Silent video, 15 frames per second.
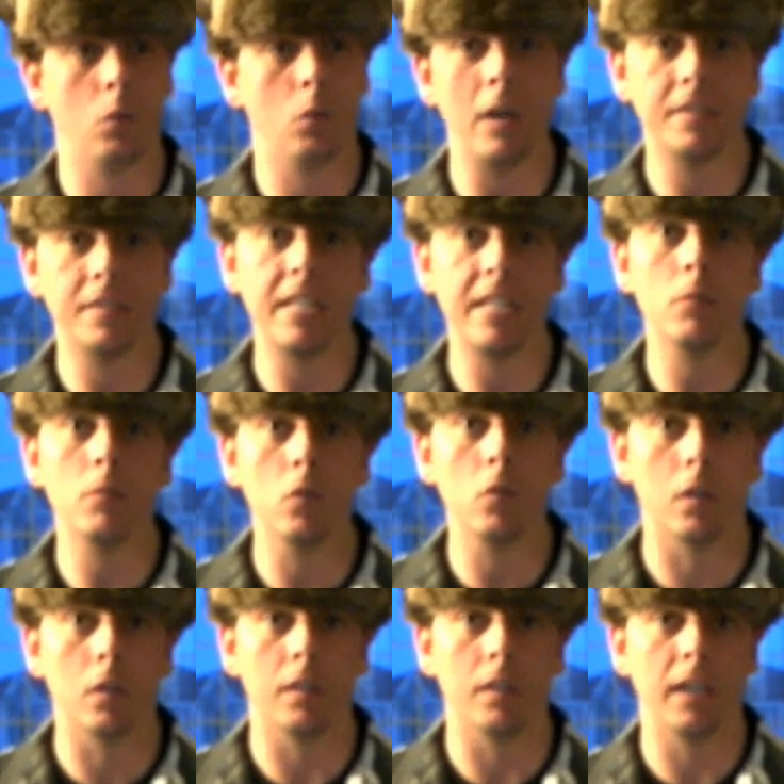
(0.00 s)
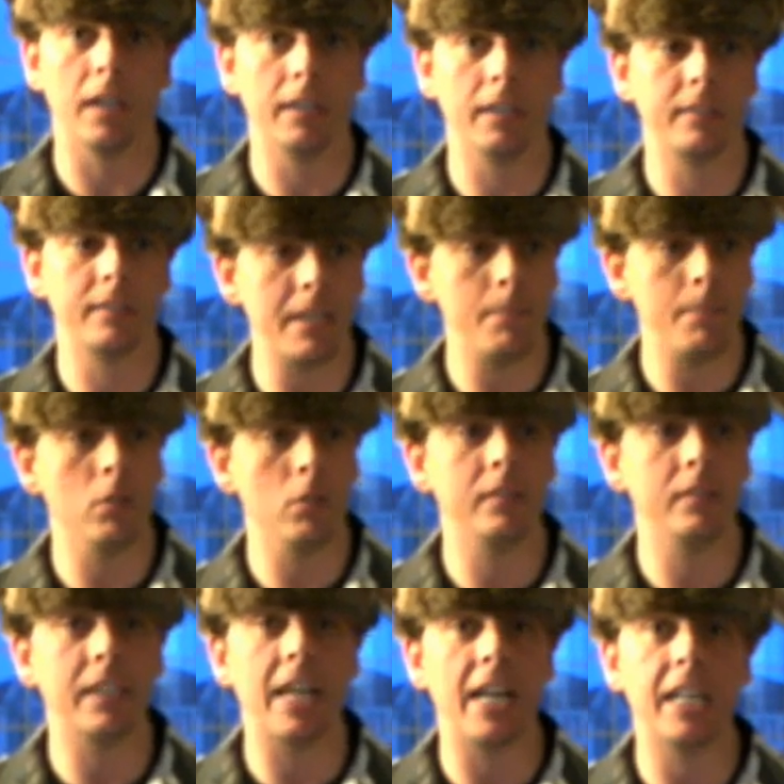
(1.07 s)
or West in Good. Uh,
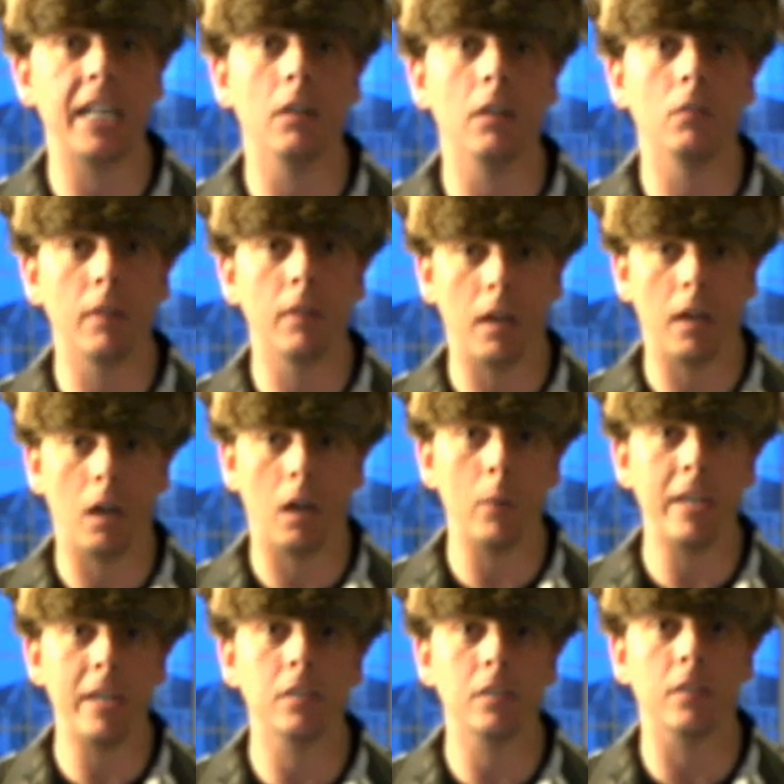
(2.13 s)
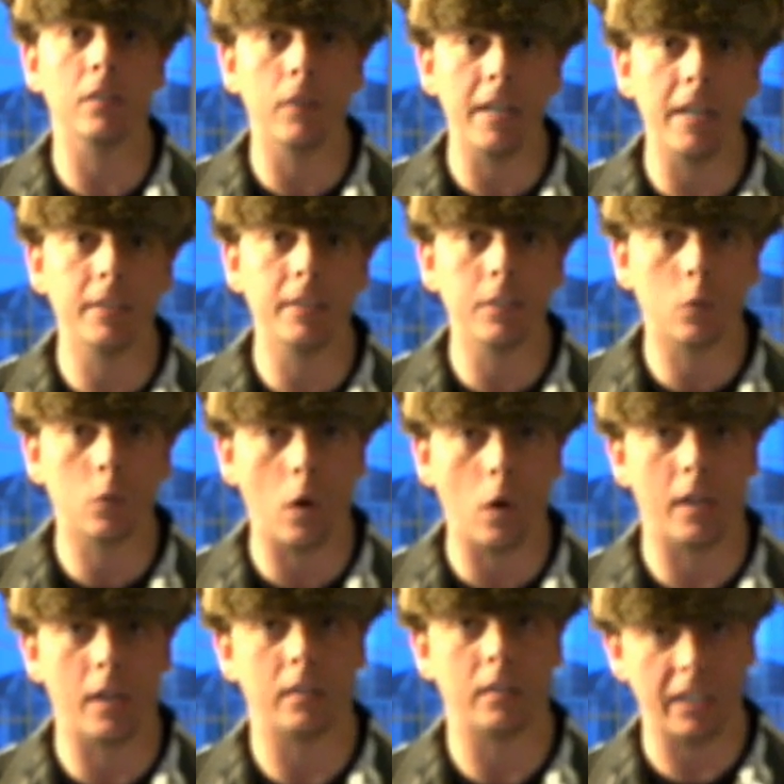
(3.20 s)
TBU Tiny and uh, Wings of Red
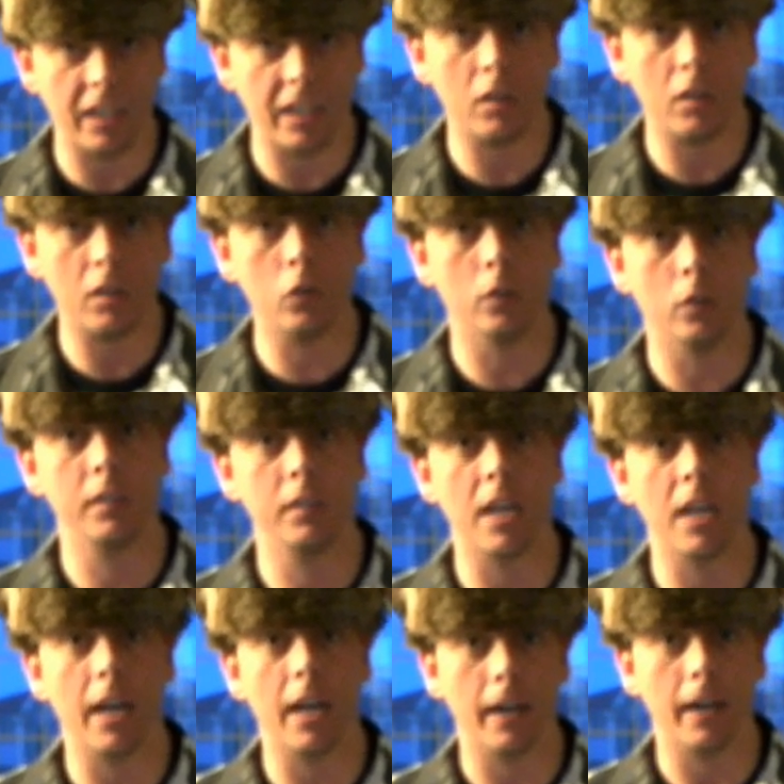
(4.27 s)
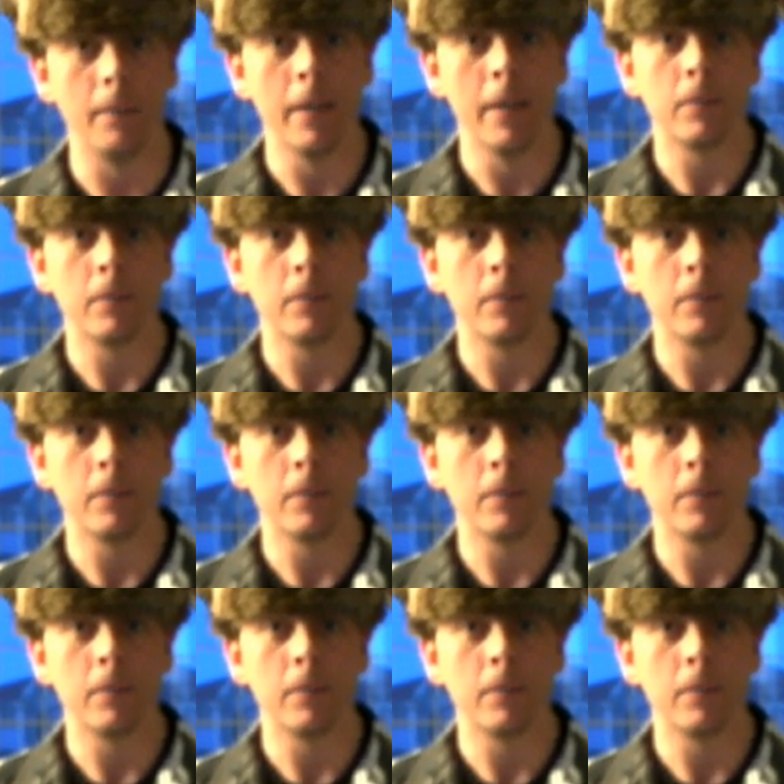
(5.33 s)
Detroit. They're good, yeah.